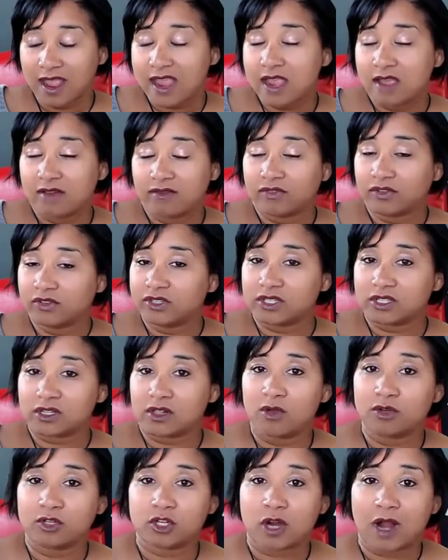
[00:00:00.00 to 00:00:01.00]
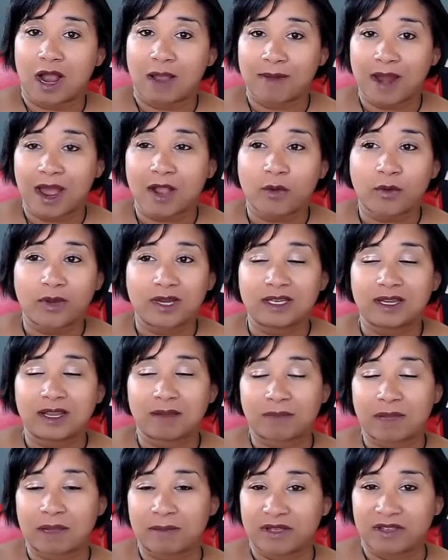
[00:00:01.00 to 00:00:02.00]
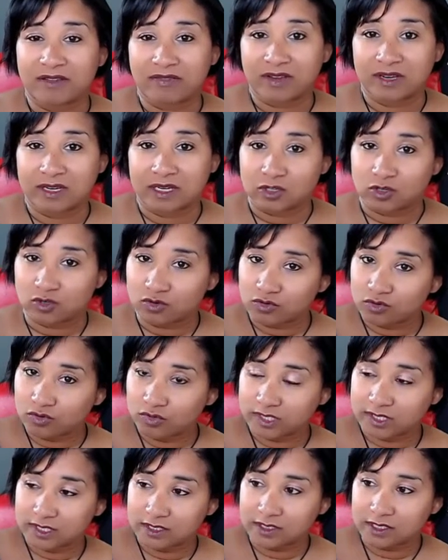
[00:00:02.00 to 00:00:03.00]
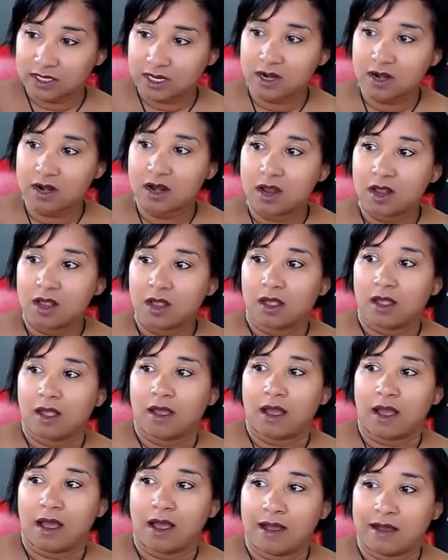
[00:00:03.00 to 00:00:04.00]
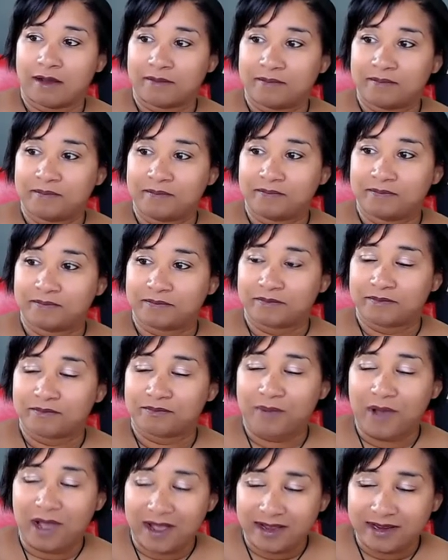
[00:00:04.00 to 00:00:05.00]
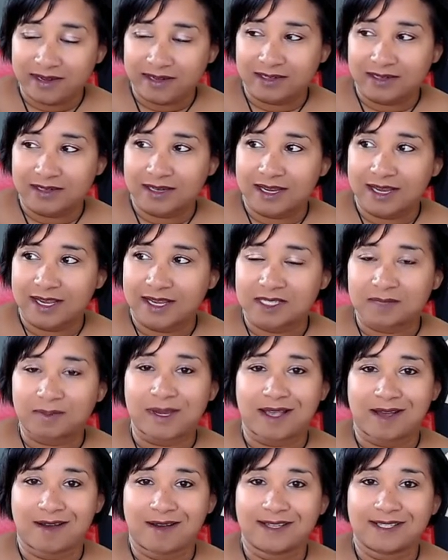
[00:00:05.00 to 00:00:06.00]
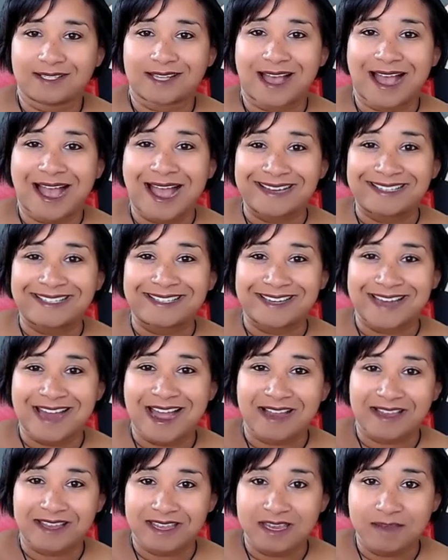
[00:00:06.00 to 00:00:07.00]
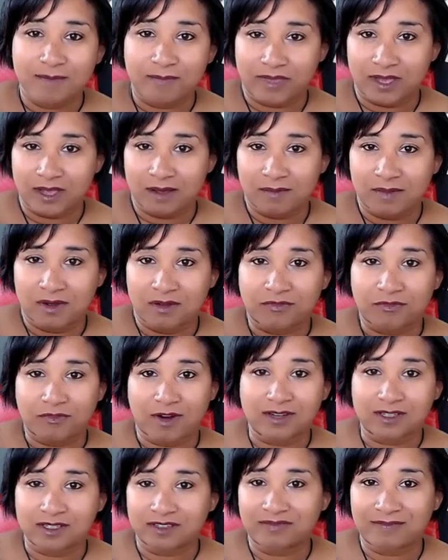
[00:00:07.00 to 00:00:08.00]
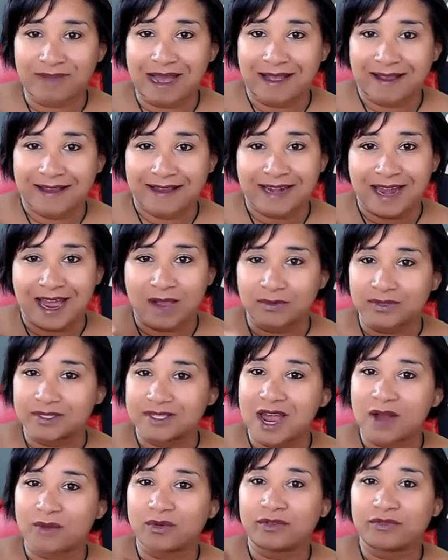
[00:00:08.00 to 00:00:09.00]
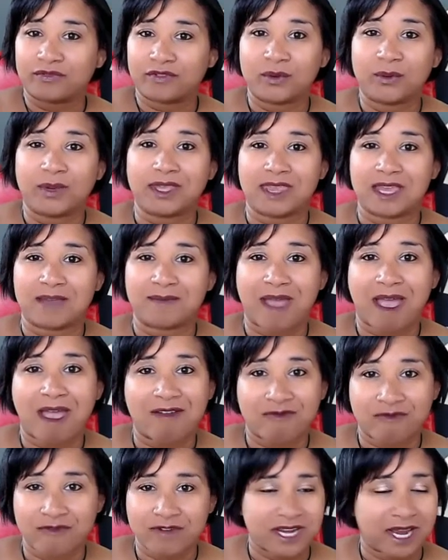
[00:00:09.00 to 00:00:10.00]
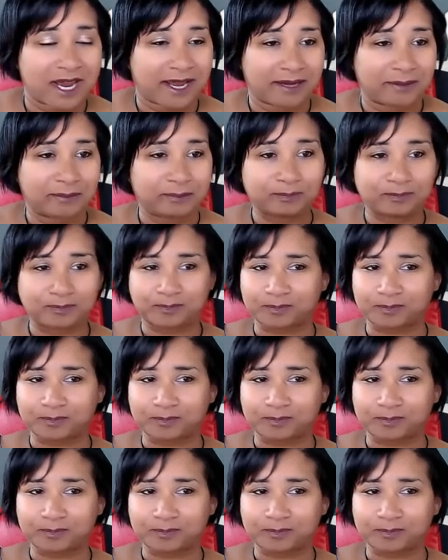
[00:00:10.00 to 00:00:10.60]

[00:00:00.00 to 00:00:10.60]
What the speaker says: And full disclosure, I'm not going to hit my big financial goals this year. But it's because I did not keep them front of mind. I was not reviewing them every day.